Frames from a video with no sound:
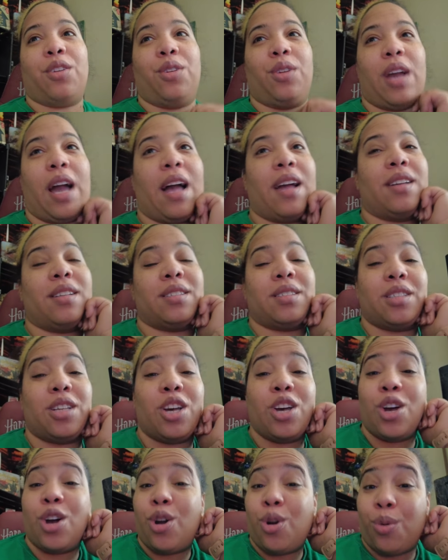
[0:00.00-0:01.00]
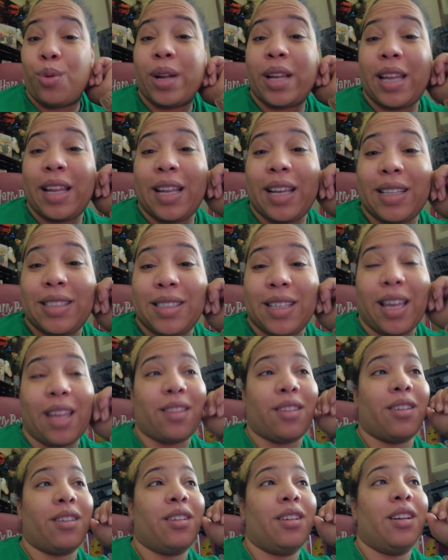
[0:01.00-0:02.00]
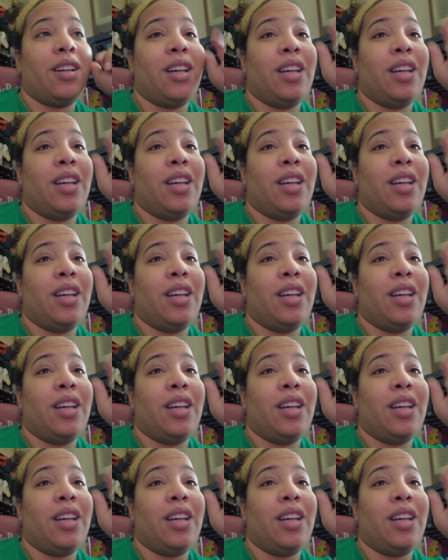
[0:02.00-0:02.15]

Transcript: you guys. We're getting it together.